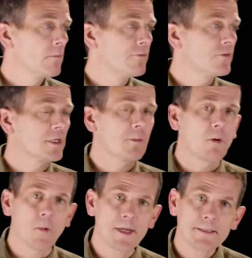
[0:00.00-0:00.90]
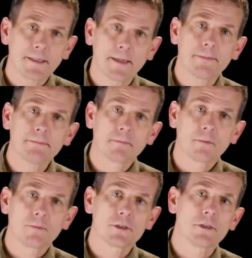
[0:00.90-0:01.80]
We've talked about wait time,
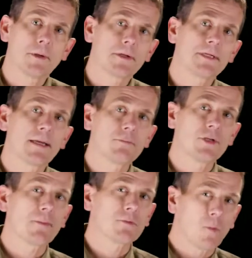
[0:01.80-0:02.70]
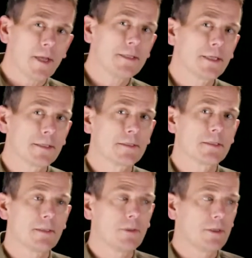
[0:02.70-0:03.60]
which is the amount of time jobs wait to get the
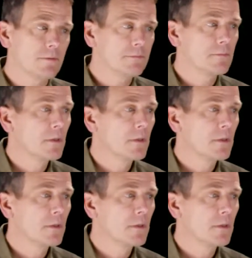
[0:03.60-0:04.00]
CPU.